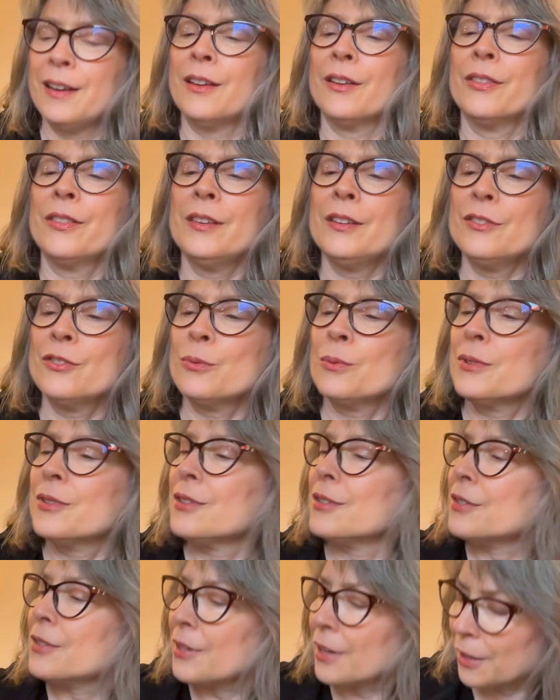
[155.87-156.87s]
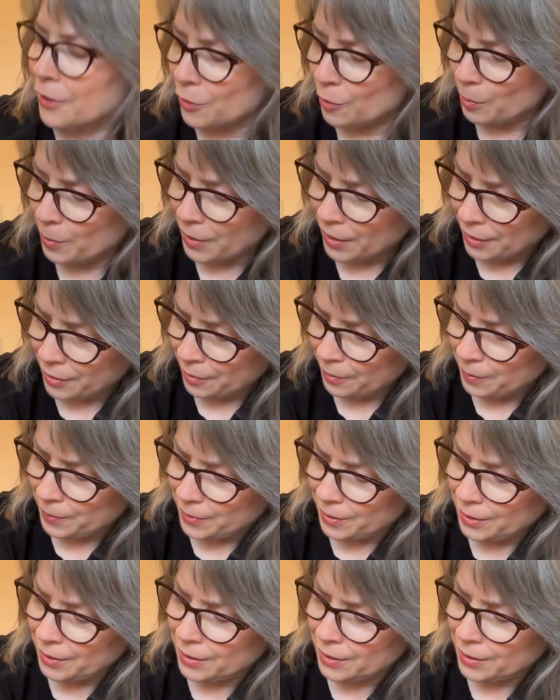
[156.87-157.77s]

Now this, what does it say on the bottom?